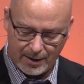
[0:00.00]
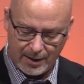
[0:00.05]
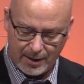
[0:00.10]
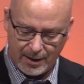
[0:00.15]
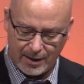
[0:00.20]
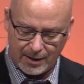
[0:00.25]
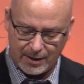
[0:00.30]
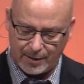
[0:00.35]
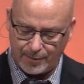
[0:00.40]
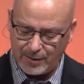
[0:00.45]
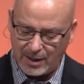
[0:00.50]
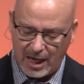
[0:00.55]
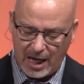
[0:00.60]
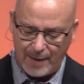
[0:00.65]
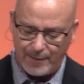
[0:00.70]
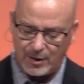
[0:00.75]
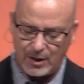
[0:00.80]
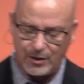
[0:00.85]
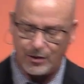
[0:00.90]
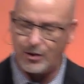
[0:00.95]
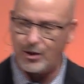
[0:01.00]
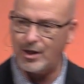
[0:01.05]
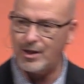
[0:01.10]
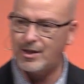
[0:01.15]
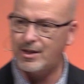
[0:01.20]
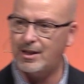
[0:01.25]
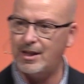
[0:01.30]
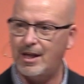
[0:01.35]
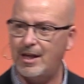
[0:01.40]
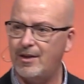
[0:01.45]
Sometimes it's
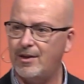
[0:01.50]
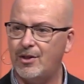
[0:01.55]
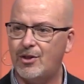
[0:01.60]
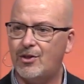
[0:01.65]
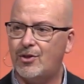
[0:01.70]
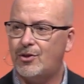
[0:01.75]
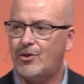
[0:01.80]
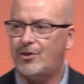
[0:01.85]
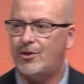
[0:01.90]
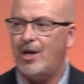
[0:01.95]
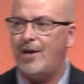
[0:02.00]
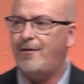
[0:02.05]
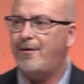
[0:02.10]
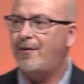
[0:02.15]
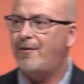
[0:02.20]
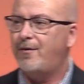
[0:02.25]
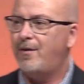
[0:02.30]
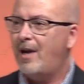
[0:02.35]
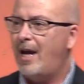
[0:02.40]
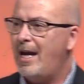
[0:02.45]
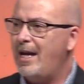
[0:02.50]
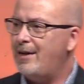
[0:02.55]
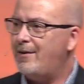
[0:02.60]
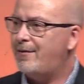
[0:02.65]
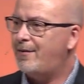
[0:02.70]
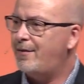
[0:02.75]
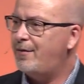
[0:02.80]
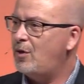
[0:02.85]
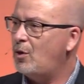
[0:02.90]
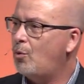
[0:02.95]
just the stuff of
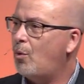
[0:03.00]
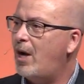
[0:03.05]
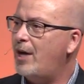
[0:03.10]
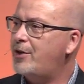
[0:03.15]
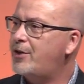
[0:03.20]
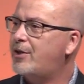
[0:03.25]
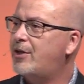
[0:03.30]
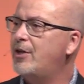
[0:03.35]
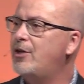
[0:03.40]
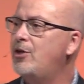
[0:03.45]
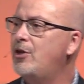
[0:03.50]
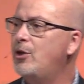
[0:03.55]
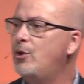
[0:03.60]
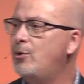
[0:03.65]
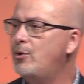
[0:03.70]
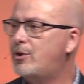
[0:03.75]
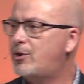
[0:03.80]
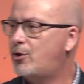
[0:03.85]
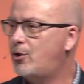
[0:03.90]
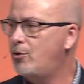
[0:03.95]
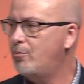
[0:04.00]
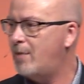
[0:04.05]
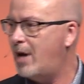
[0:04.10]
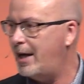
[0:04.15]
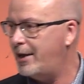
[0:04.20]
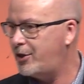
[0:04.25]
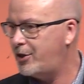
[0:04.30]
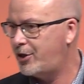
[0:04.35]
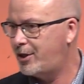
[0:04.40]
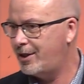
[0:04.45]
life. If you watch the news too
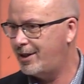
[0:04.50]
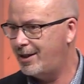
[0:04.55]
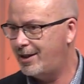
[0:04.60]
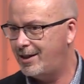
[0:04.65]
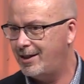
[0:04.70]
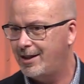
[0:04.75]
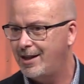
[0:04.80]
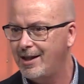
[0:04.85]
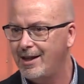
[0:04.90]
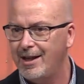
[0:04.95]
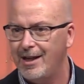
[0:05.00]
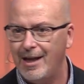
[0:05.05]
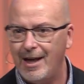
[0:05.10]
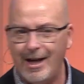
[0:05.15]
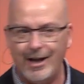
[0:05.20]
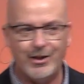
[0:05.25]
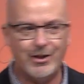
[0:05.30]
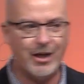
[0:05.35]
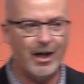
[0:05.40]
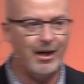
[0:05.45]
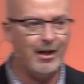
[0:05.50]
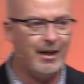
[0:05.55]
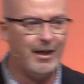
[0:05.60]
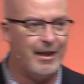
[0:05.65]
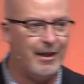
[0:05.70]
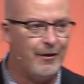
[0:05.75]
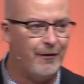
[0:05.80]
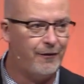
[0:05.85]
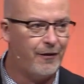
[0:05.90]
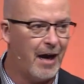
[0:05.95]
much, and suddenly
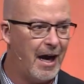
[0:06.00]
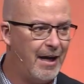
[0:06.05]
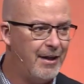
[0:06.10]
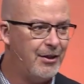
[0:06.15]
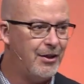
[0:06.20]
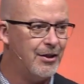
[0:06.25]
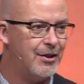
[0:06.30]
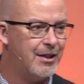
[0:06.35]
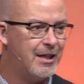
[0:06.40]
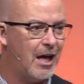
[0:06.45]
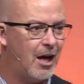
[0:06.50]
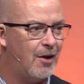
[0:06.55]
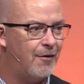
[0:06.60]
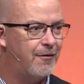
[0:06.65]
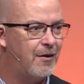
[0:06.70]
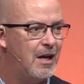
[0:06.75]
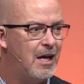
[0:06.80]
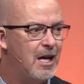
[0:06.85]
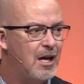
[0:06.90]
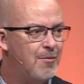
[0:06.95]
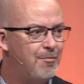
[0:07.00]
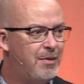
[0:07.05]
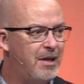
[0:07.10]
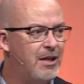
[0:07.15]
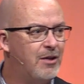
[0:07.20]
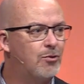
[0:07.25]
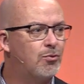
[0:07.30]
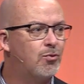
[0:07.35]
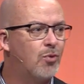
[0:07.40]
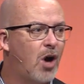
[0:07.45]
you find yourself
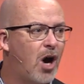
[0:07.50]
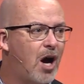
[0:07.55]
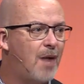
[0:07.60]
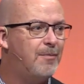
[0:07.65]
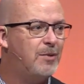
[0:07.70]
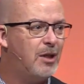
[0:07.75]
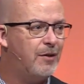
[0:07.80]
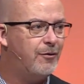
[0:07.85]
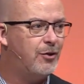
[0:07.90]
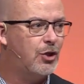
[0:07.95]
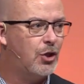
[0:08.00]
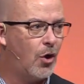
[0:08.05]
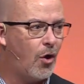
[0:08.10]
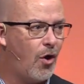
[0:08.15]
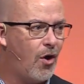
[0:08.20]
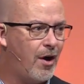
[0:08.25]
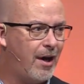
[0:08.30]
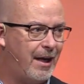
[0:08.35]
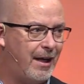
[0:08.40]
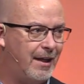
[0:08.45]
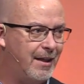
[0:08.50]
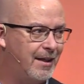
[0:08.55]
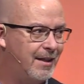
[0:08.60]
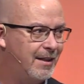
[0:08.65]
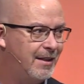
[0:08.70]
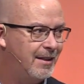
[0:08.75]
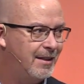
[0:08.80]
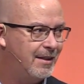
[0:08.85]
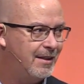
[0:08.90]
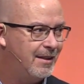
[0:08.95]
being robbed of joy.
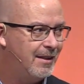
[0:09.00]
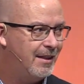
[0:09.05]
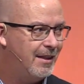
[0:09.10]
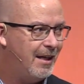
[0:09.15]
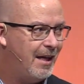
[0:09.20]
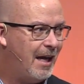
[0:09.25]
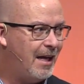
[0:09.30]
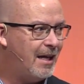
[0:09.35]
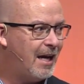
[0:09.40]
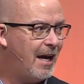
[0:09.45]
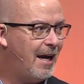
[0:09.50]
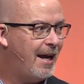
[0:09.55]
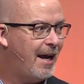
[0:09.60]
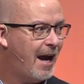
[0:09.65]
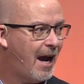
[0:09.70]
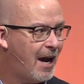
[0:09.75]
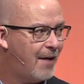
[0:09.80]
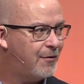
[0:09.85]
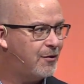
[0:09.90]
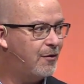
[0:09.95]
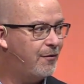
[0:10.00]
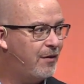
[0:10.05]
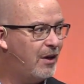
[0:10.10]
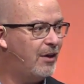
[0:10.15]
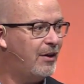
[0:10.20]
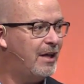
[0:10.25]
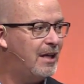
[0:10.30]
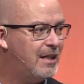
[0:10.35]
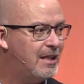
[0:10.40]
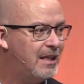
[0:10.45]
And I have to
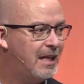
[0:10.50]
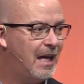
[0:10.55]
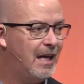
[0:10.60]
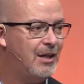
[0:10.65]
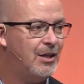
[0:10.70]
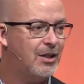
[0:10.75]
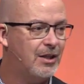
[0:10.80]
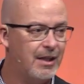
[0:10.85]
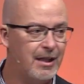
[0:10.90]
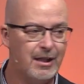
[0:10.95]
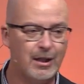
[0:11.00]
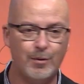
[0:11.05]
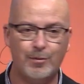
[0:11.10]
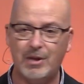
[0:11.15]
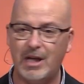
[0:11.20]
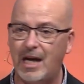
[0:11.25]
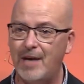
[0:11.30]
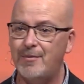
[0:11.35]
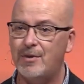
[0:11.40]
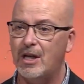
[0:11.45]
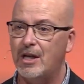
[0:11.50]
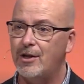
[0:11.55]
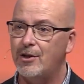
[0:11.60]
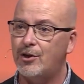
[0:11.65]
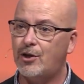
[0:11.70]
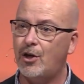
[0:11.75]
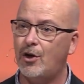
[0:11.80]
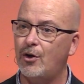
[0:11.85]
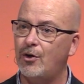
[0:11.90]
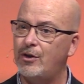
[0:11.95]
very intentionally sometimes
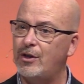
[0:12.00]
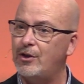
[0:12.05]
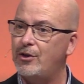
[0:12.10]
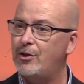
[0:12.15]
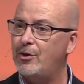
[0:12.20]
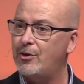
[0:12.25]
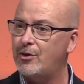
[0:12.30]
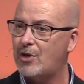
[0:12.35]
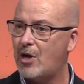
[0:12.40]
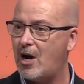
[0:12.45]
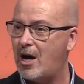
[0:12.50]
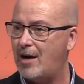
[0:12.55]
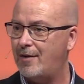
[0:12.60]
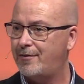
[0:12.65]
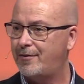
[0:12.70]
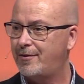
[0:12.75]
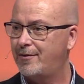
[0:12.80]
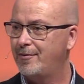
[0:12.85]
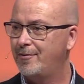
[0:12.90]
turn the news off.